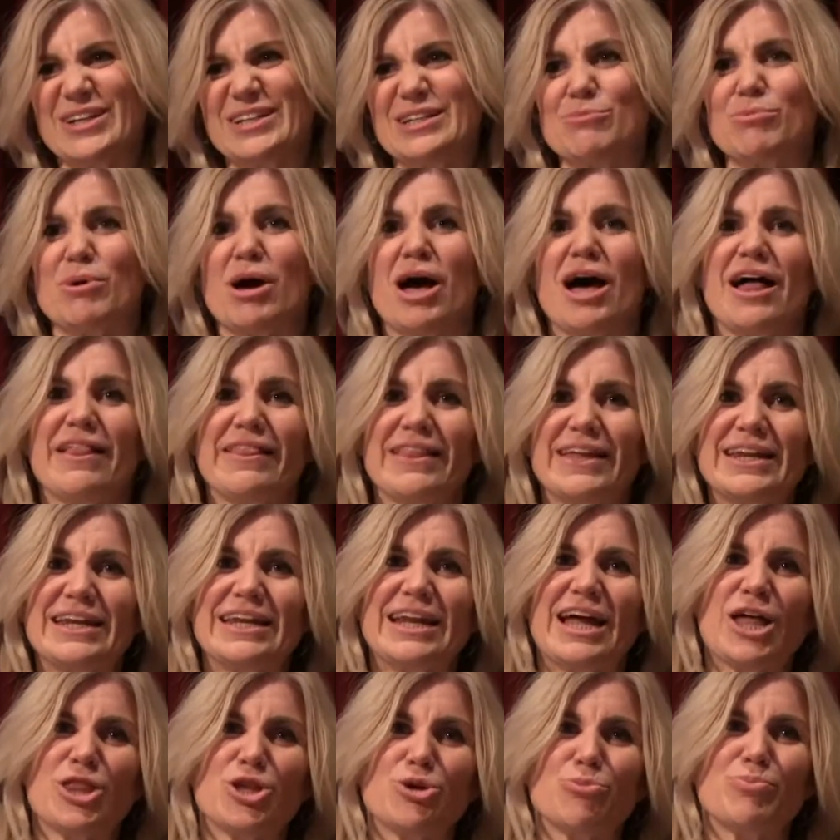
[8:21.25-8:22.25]
about letting
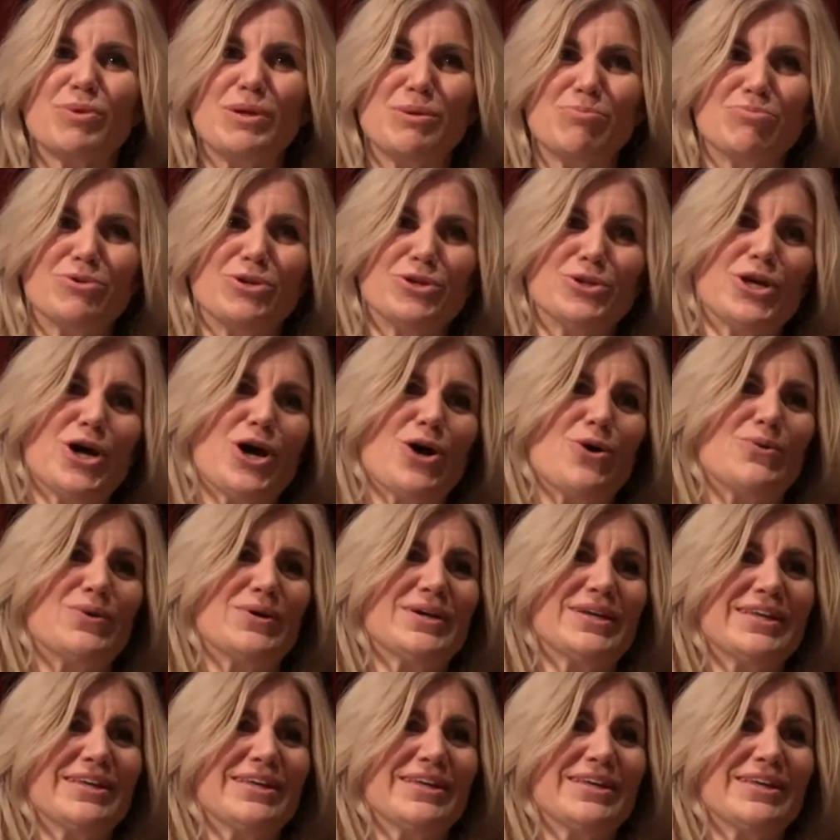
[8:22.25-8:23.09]
other people know?